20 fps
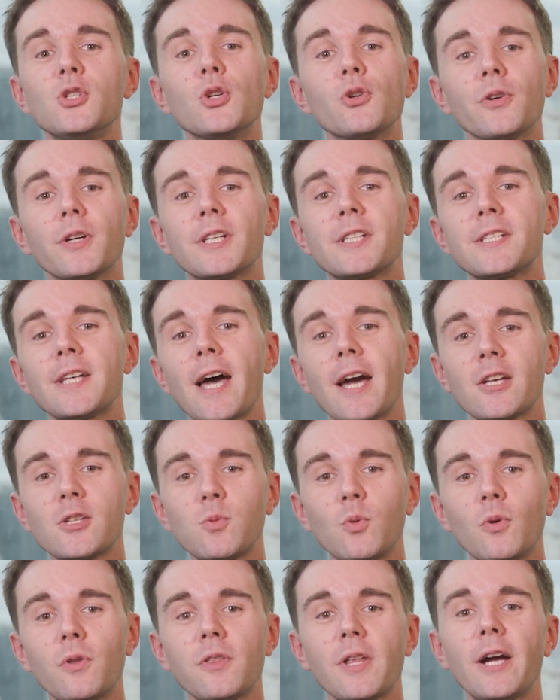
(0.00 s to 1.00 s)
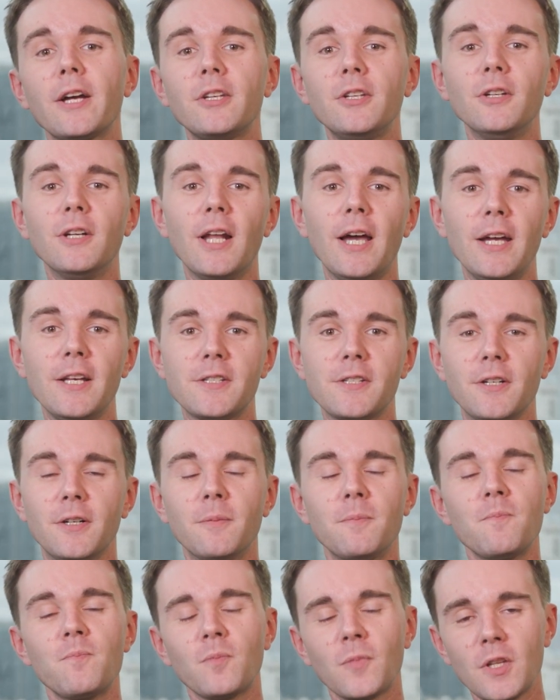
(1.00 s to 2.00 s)
Your execs will thank you later.
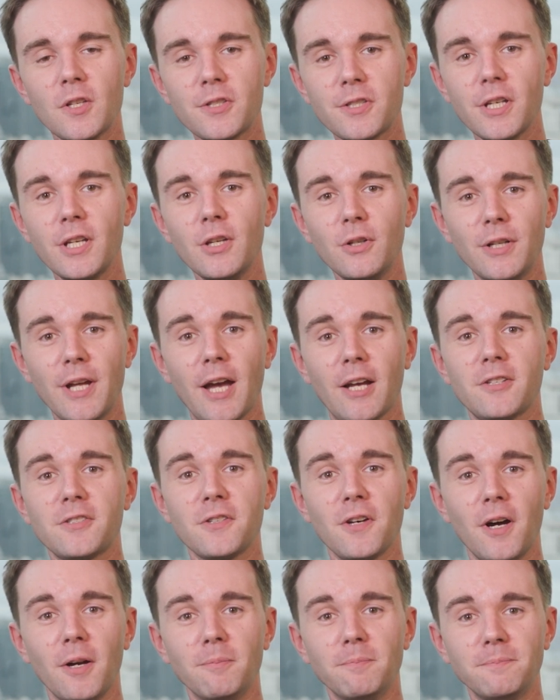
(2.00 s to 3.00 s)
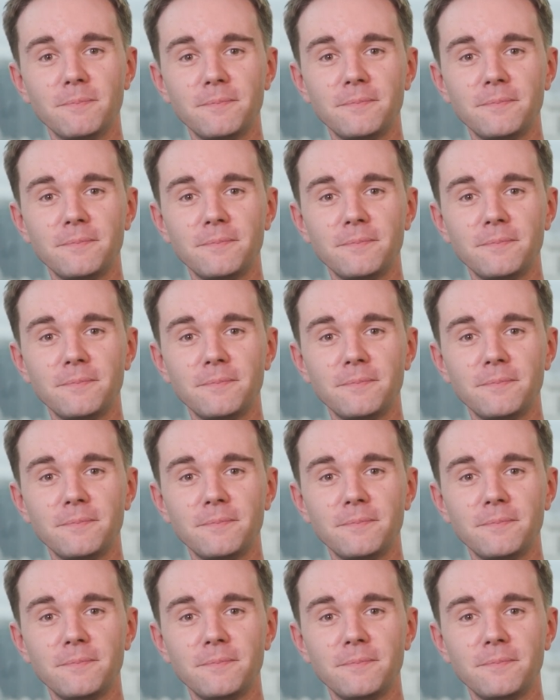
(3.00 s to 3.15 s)
See you next time.